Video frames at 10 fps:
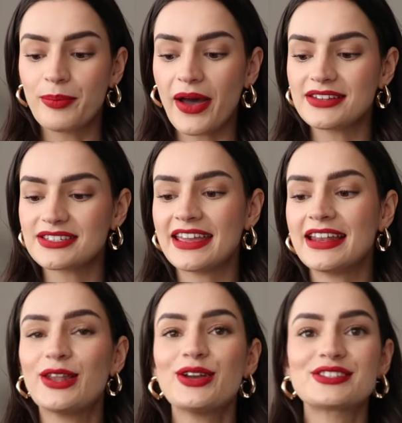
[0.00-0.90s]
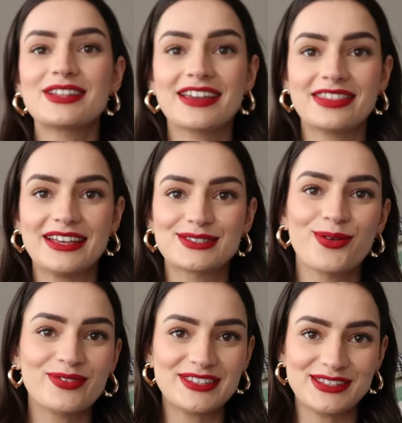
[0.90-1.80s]
But it looks like this.
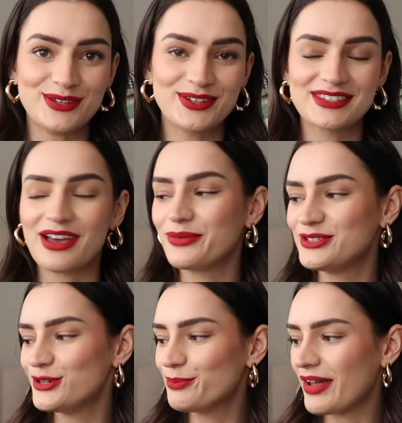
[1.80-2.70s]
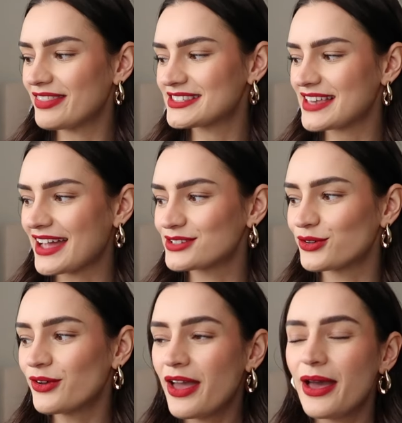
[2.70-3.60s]
Obviously, as you can tell, we do burn this
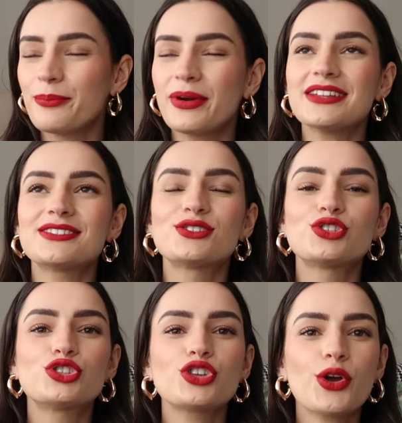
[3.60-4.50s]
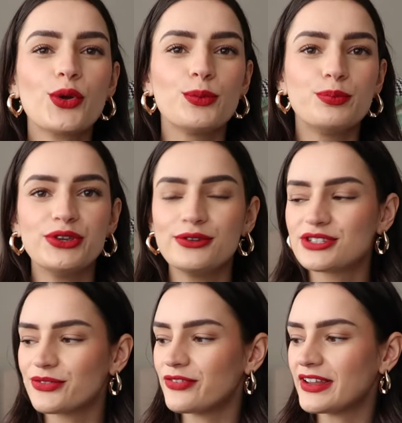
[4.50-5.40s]
candle, but it's so
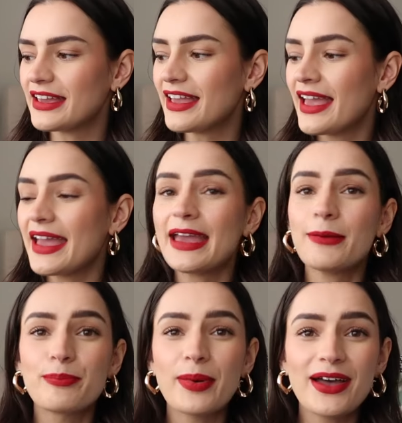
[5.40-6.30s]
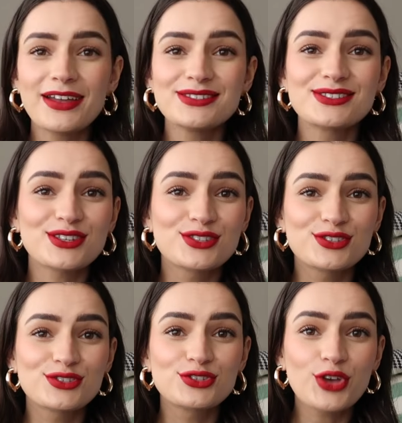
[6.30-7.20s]
beautifully. It burns
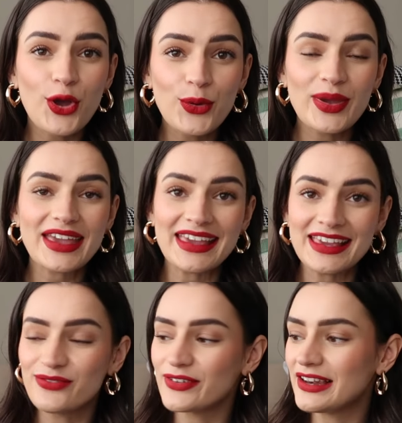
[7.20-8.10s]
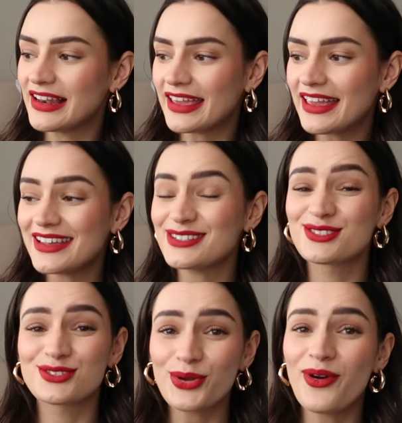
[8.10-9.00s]
so evenly. It's
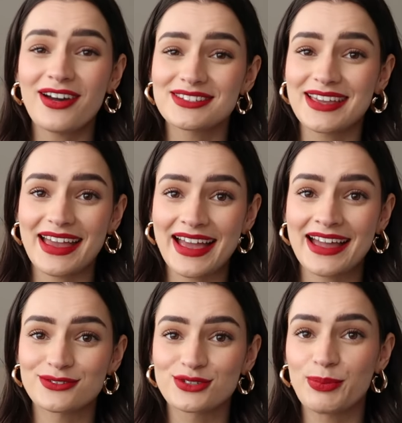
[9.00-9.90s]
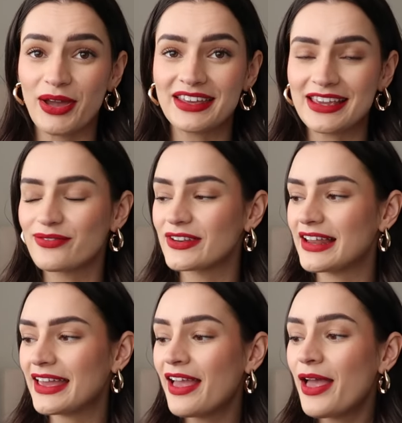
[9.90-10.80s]
so hard to get a candle to burn
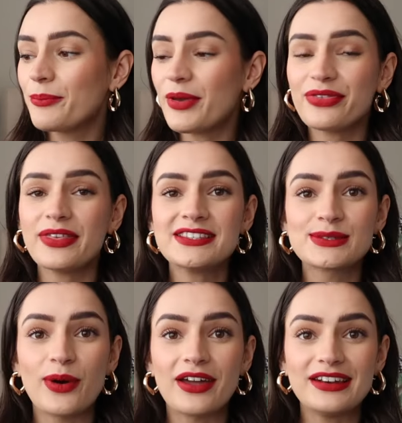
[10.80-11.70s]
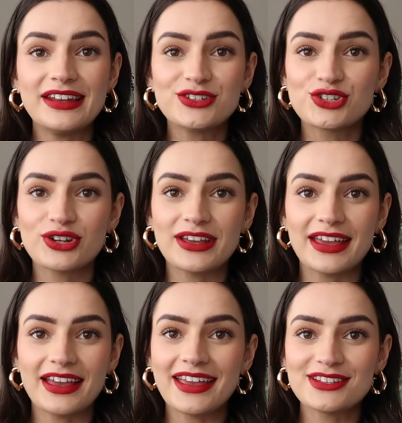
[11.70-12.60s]
evenly, but this one,
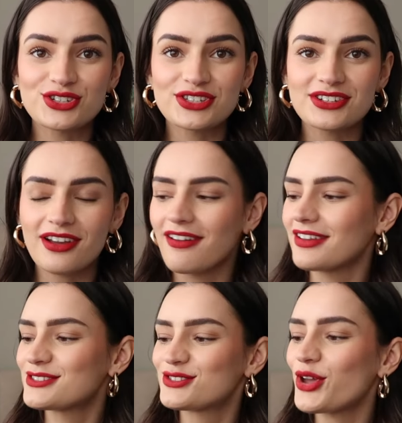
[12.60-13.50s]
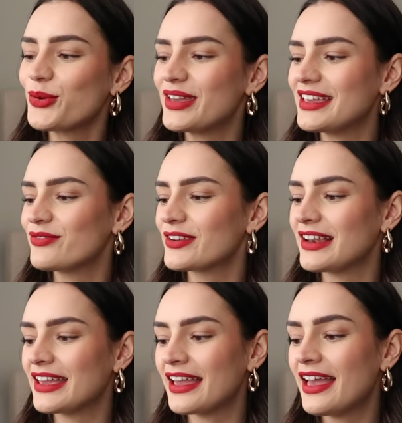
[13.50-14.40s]
literally, it's just so
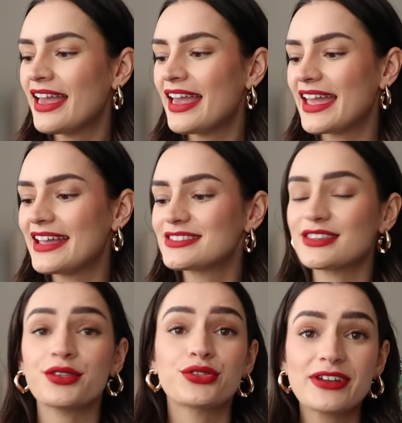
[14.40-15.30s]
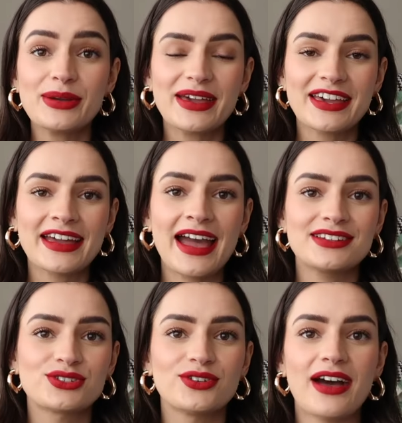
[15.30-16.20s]
evenly. It's a 3-wick
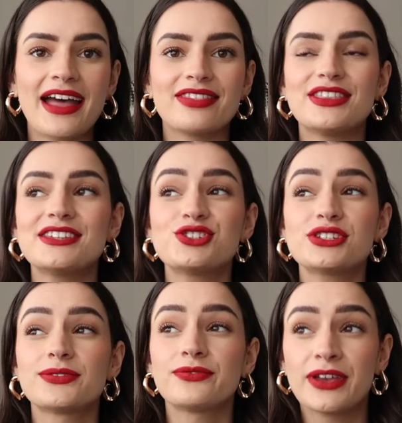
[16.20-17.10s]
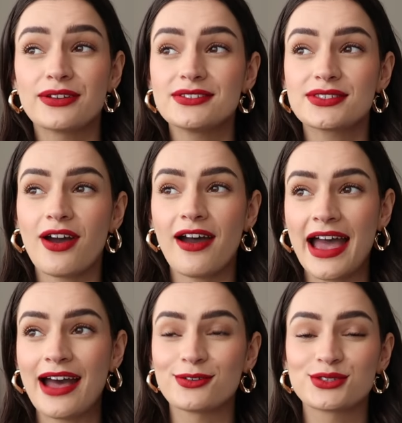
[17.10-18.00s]
candle, and this just fills our
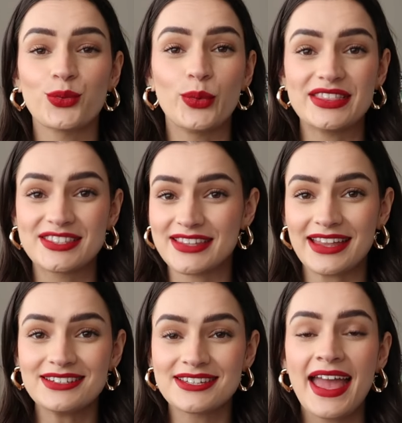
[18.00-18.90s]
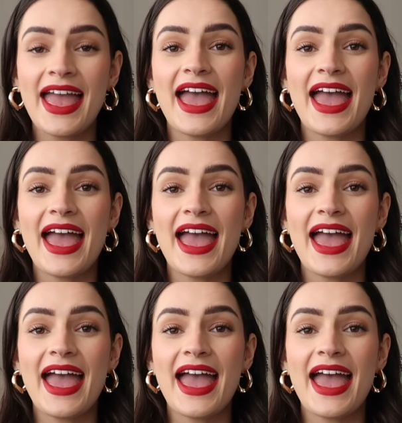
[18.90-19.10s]
house with scent.